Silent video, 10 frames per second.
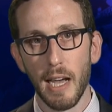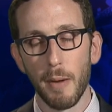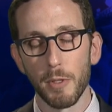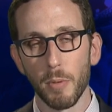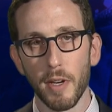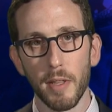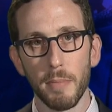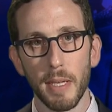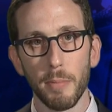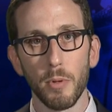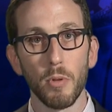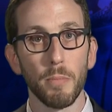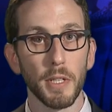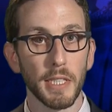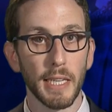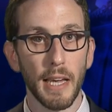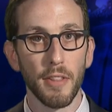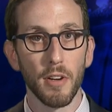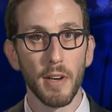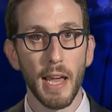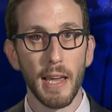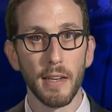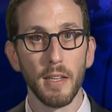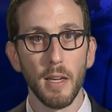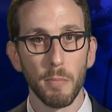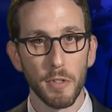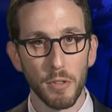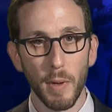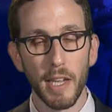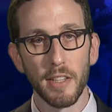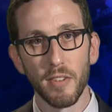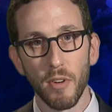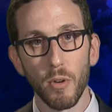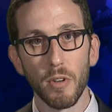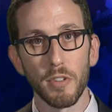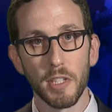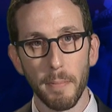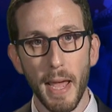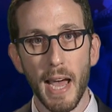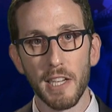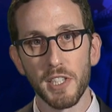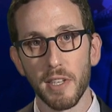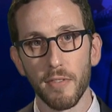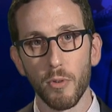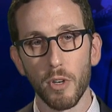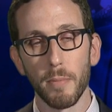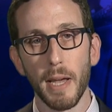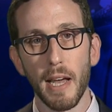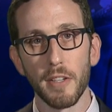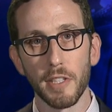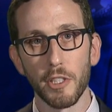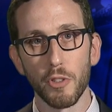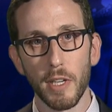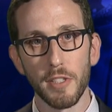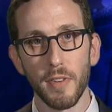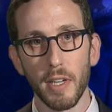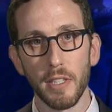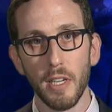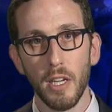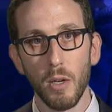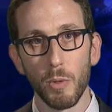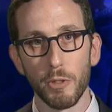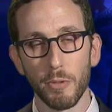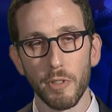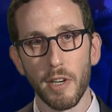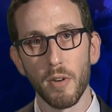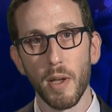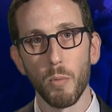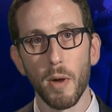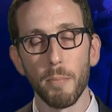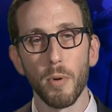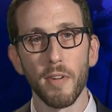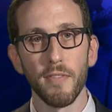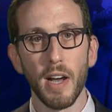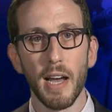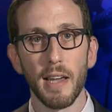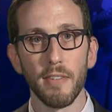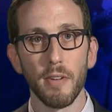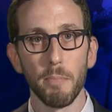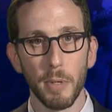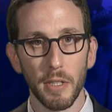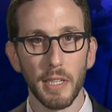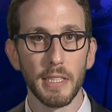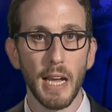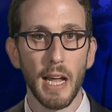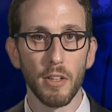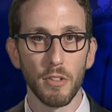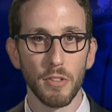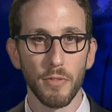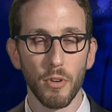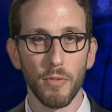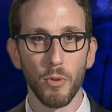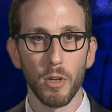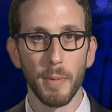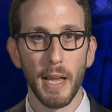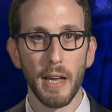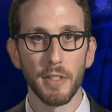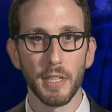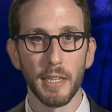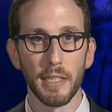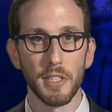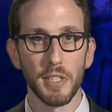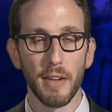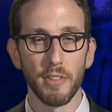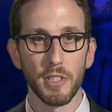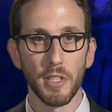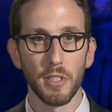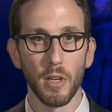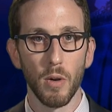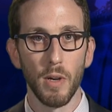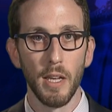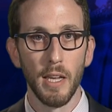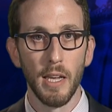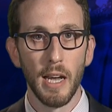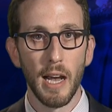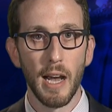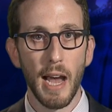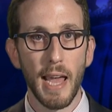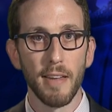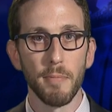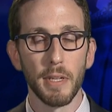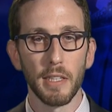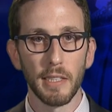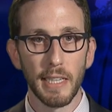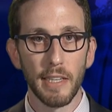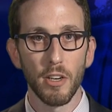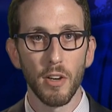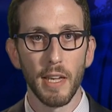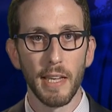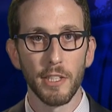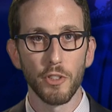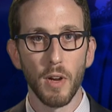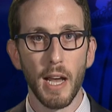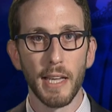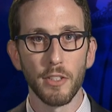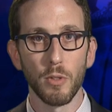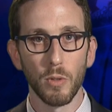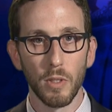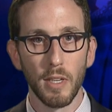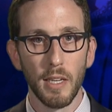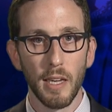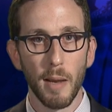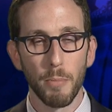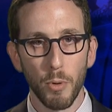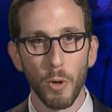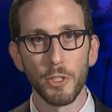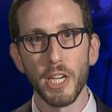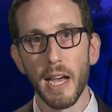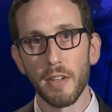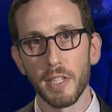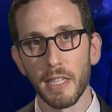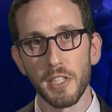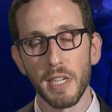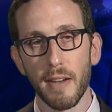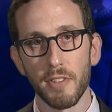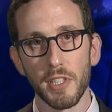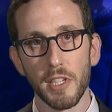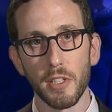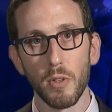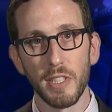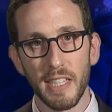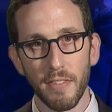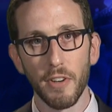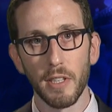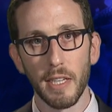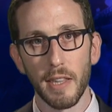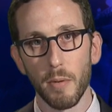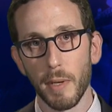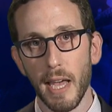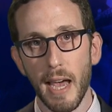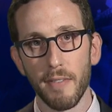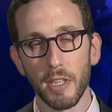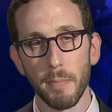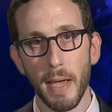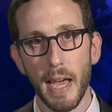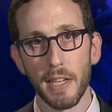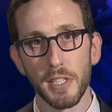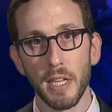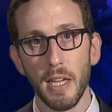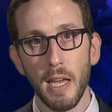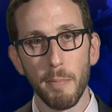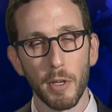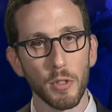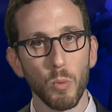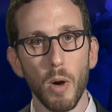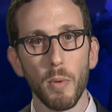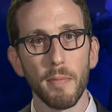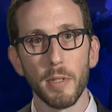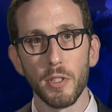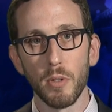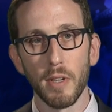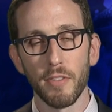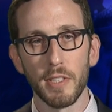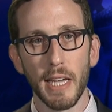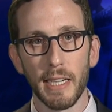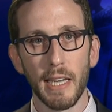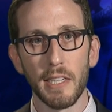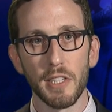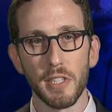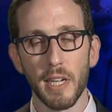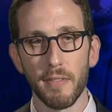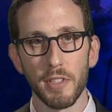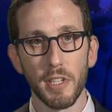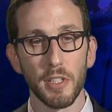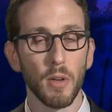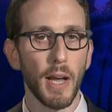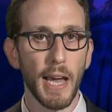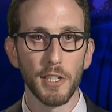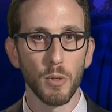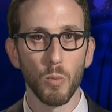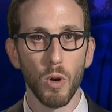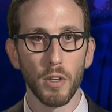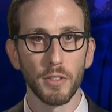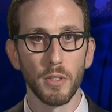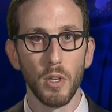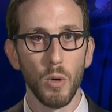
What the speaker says: I was one of the people who put together and persuaded the voters to pass the Affordable Housing Trust Fund, which will generate $1.5 billion for affordable housing in San Francisco. I have been a leader in trying to approach housing in San Francisco differently than we have in the past, because what we've been doing for decades in San Francisco hasn't worked.